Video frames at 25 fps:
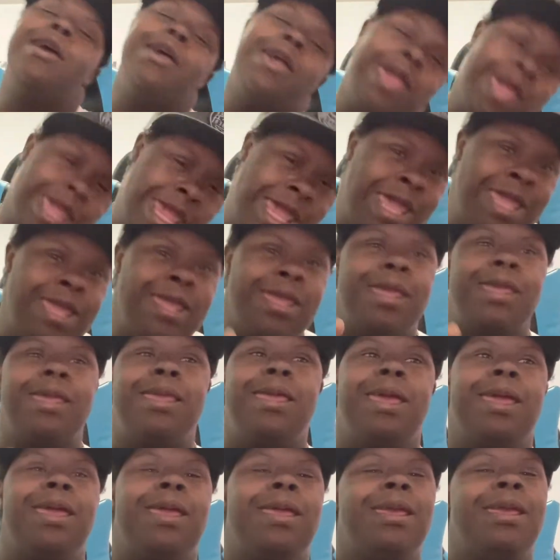and
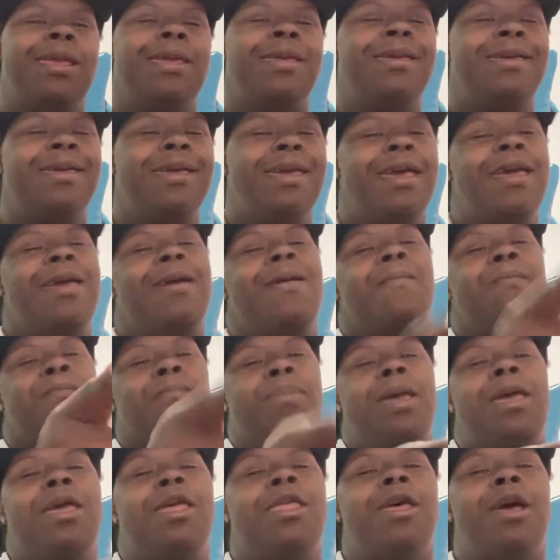then
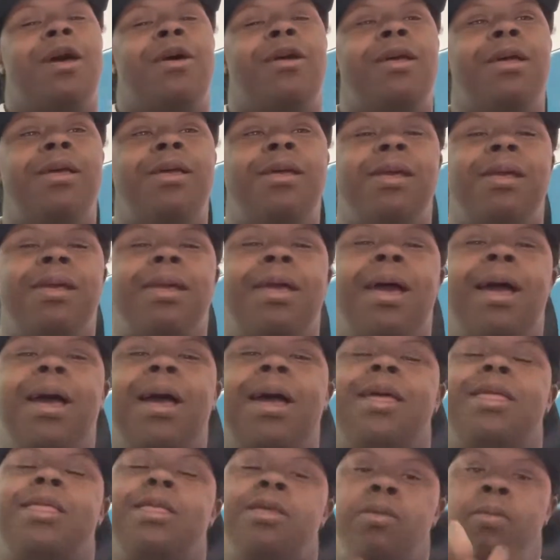piss out any
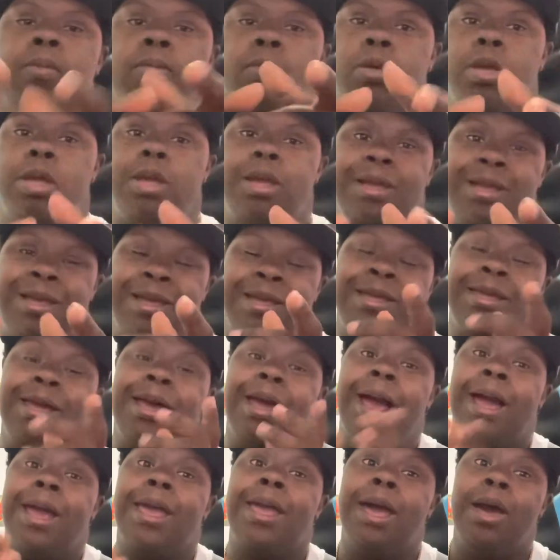guys and
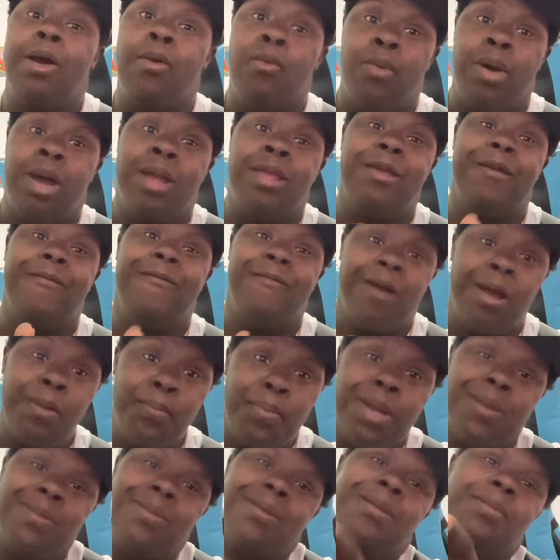I got Wani
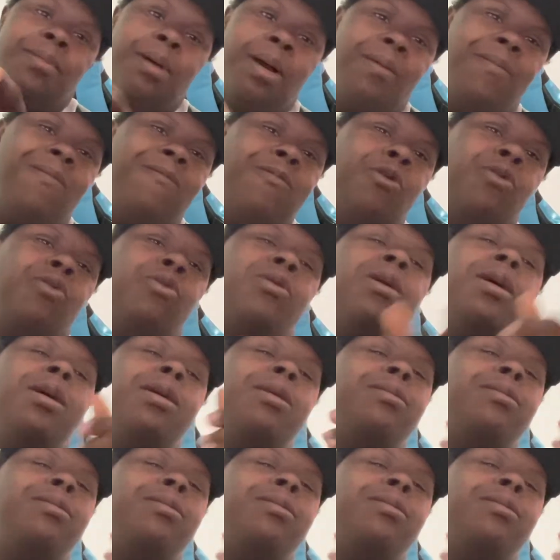pump up in my phone